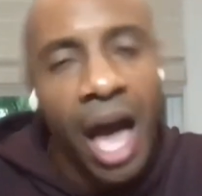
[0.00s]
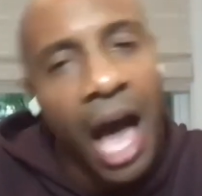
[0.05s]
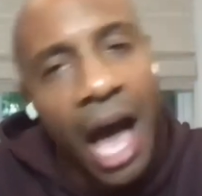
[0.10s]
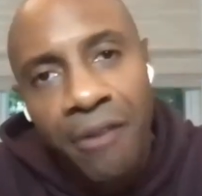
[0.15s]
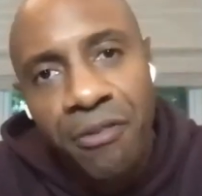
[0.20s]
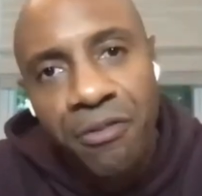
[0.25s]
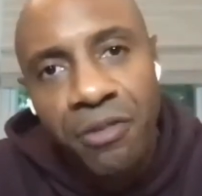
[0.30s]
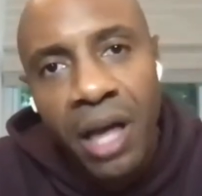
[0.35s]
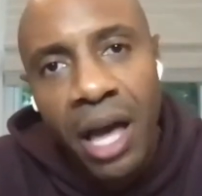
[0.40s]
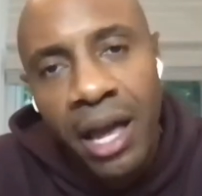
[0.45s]

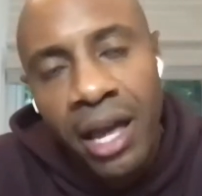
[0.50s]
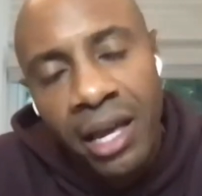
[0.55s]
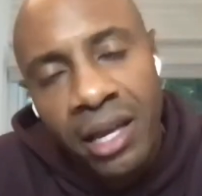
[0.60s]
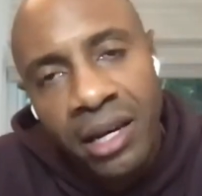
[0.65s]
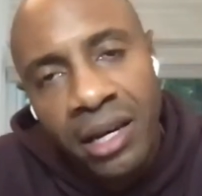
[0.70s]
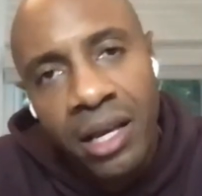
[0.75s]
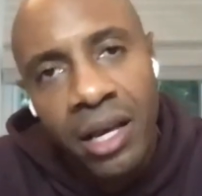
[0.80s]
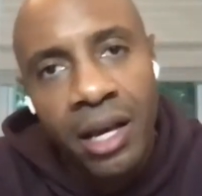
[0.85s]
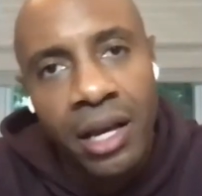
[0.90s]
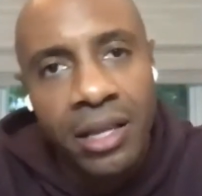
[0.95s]
I fly
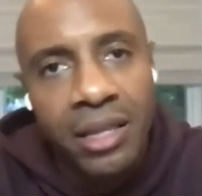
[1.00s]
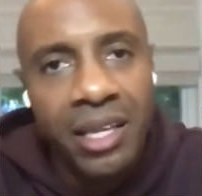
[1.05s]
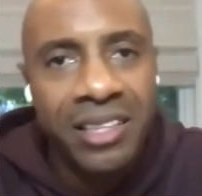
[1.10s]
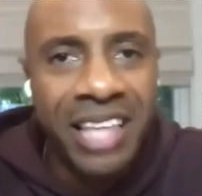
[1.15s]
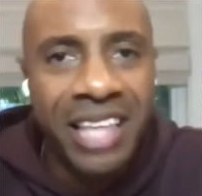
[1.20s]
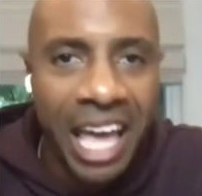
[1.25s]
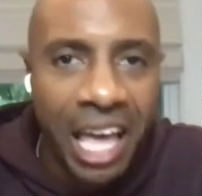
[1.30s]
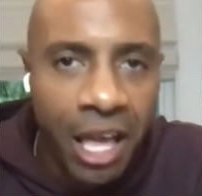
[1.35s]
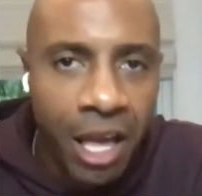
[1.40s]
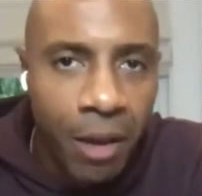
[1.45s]
in the
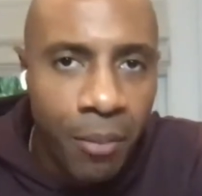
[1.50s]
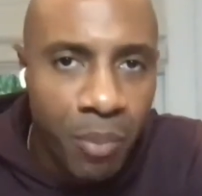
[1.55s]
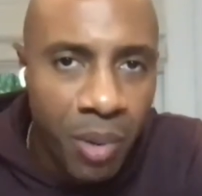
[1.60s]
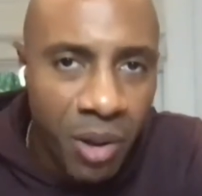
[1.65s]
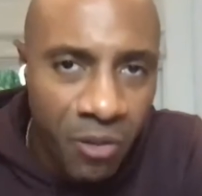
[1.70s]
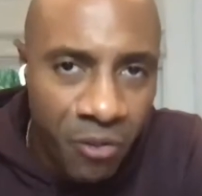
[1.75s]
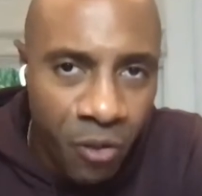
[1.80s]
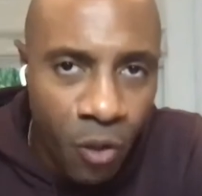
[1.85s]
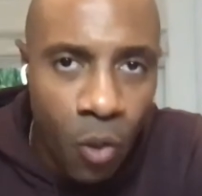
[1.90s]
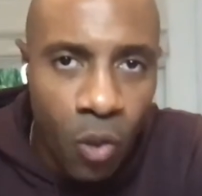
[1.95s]
day
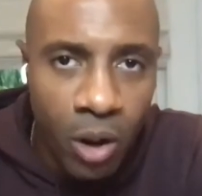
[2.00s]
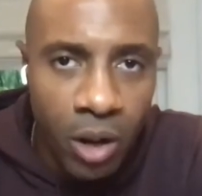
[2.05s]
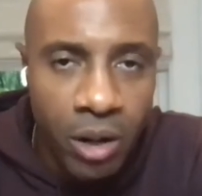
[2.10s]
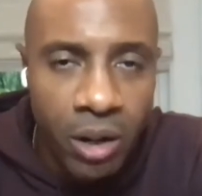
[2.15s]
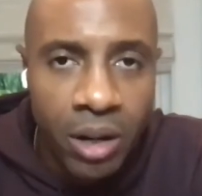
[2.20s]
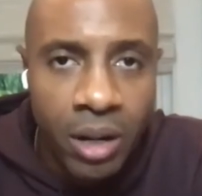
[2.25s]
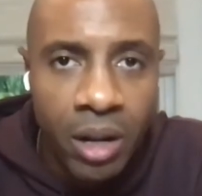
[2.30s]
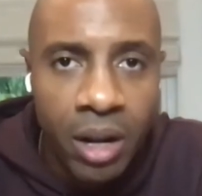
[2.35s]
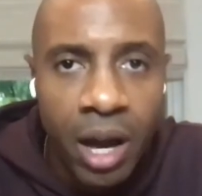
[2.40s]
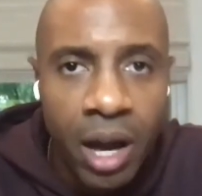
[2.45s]
before.
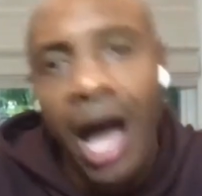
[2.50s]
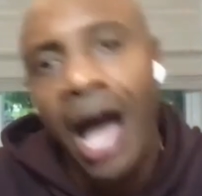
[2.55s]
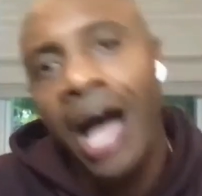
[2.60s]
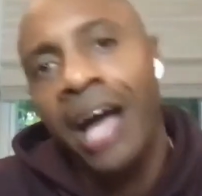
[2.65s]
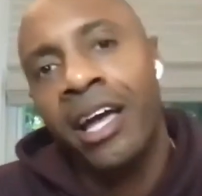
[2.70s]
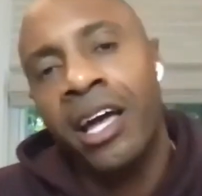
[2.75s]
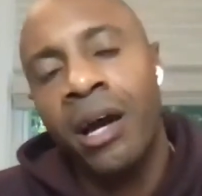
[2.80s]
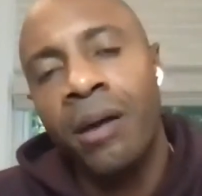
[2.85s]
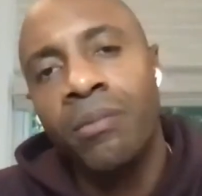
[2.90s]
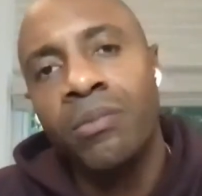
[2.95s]

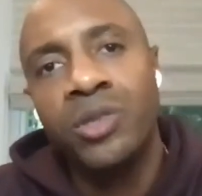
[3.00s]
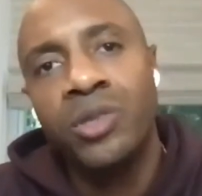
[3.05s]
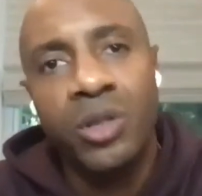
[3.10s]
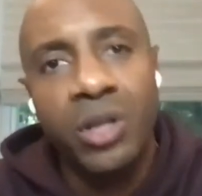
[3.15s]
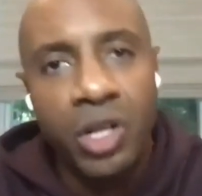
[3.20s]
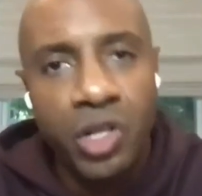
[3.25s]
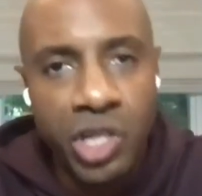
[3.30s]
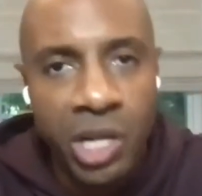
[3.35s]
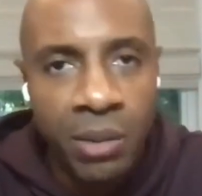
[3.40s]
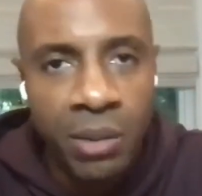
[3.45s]
I come to
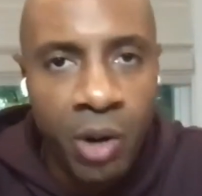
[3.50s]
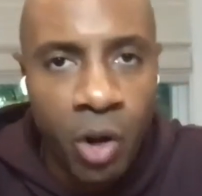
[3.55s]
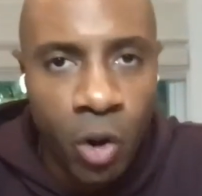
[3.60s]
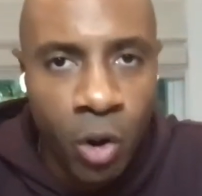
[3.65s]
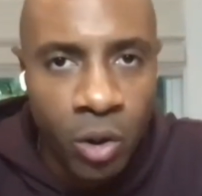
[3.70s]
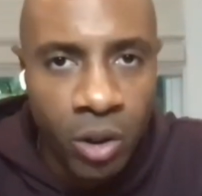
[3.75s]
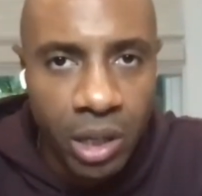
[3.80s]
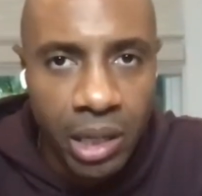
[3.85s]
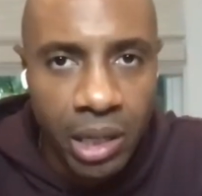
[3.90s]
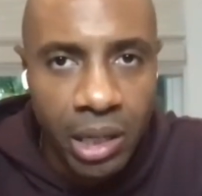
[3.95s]
the gym
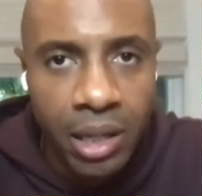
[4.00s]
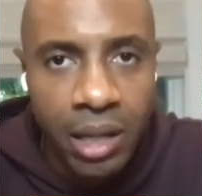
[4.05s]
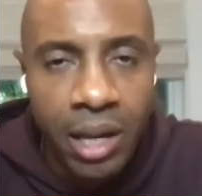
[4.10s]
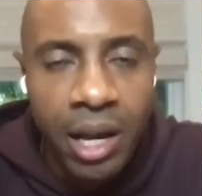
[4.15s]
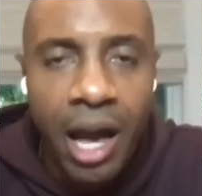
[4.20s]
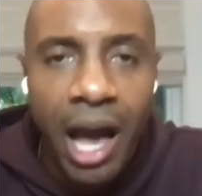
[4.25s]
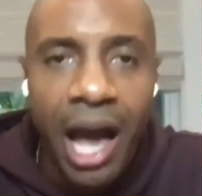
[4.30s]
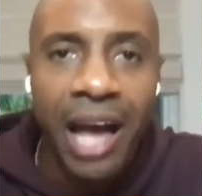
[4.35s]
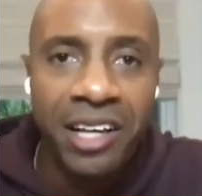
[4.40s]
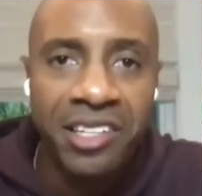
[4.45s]
early.
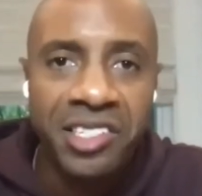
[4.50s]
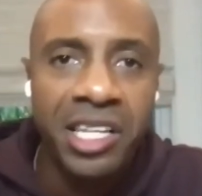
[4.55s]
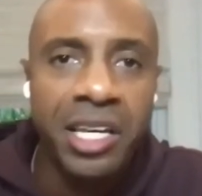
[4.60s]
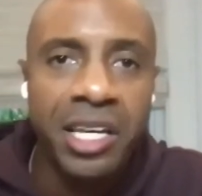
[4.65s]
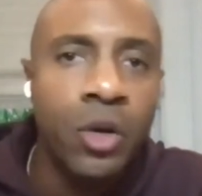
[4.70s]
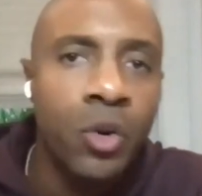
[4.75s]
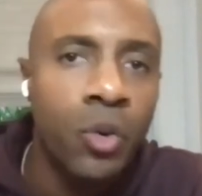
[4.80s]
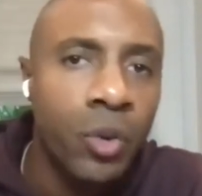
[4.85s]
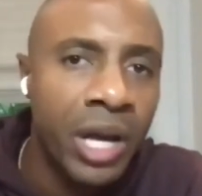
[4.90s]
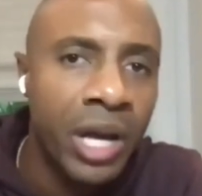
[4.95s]
I
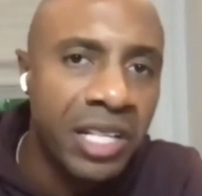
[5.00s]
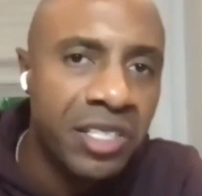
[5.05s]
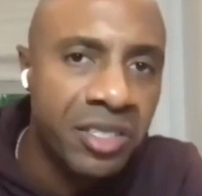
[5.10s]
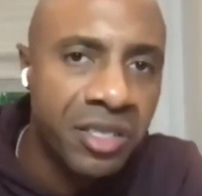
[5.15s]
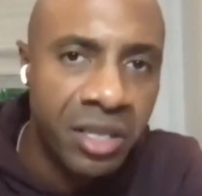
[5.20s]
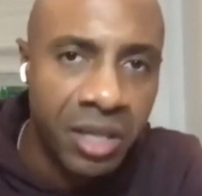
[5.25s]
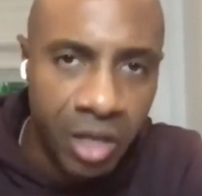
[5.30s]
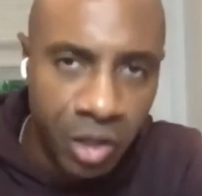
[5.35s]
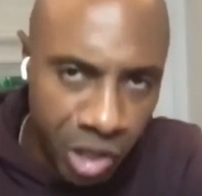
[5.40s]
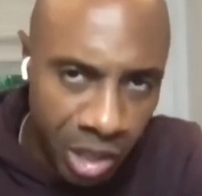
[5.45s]
see who gets
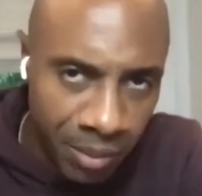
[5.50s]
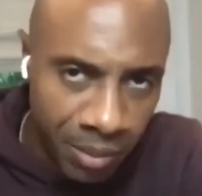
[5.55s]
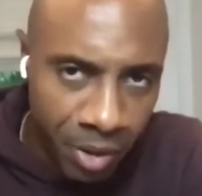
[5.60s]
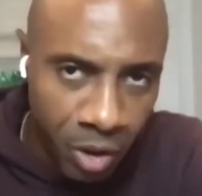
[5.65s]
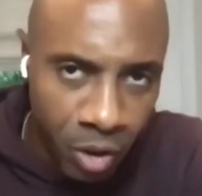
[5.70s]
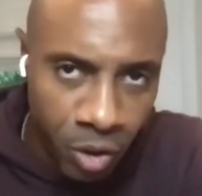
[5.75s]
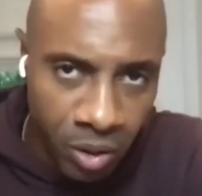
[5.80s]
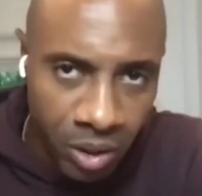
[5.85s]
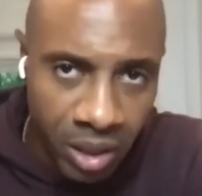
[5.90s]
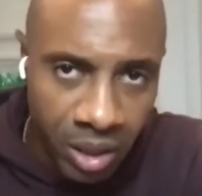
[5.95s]
to the gym
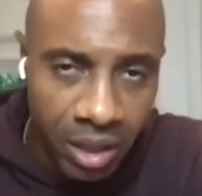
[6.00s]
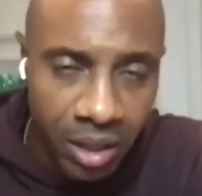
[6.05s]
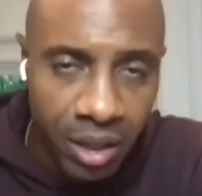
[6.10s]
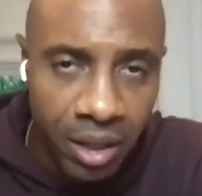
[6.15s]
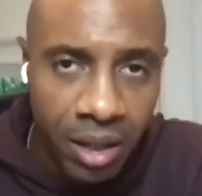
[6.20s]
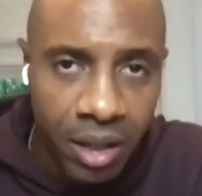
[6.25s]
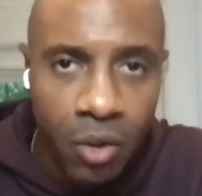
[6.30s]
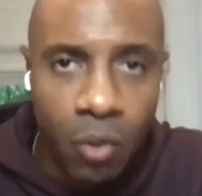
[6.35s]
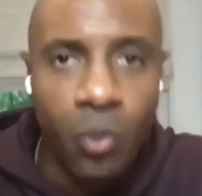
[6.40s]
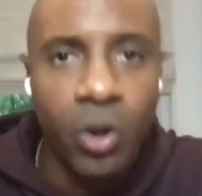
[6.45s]
early.
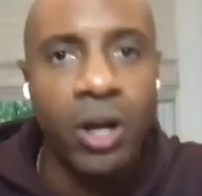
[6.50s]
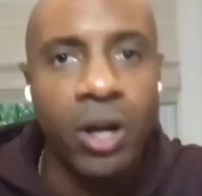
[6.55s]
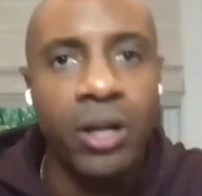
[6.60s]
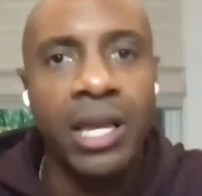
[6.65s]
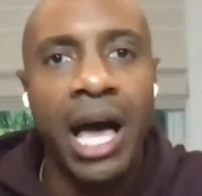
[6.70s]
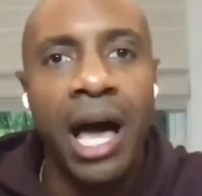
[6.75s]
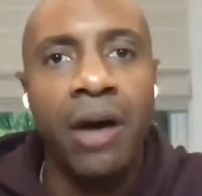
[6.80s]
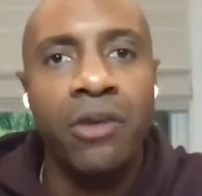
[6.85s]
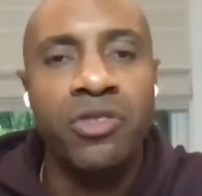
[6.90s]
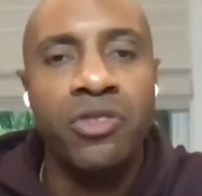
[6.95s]
We're
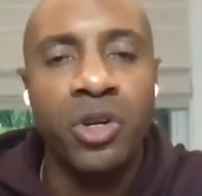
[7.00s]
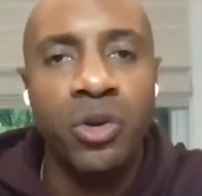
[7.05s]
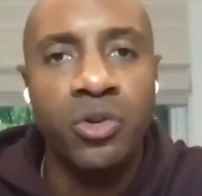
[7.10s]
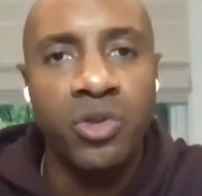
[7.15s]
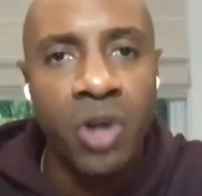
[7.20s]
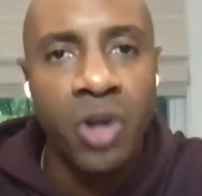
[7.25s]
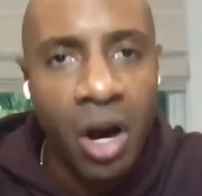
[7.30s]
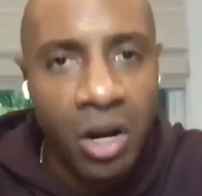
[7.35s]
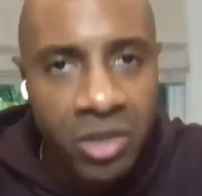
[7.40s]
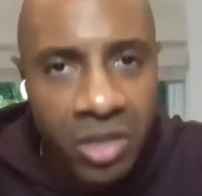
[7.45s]
allowed to
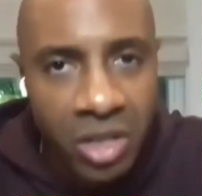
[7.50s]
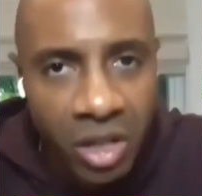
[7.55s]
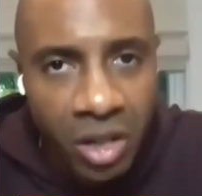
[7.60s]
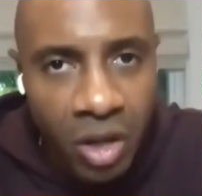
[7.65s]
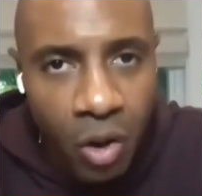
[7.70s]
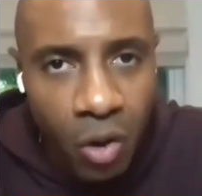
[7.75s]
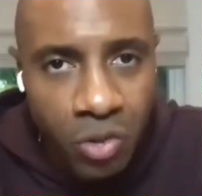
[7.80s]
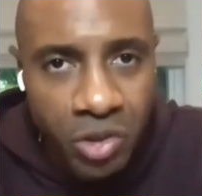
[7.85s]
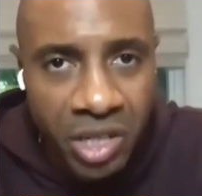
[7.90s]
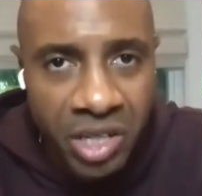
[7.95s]
talk to the
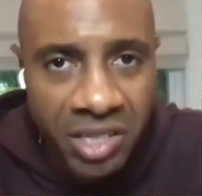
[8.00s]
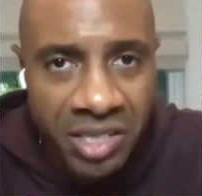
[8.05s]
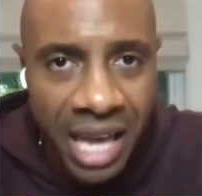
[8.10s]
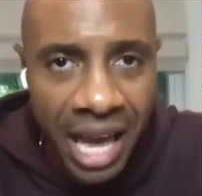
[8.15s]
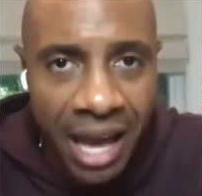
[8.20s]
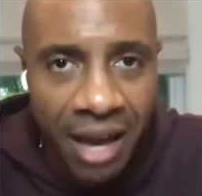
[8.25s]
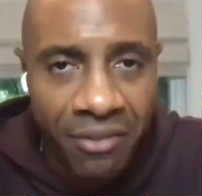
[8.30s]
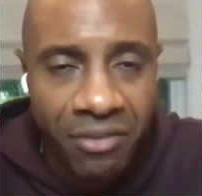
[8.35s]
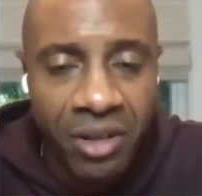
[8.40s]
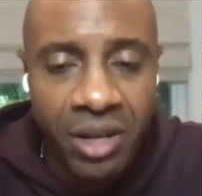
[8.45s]
coaching
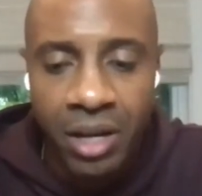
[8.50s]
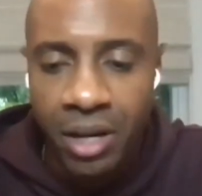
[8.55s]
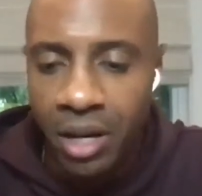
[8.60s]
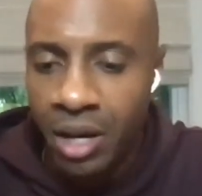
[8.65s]
staff.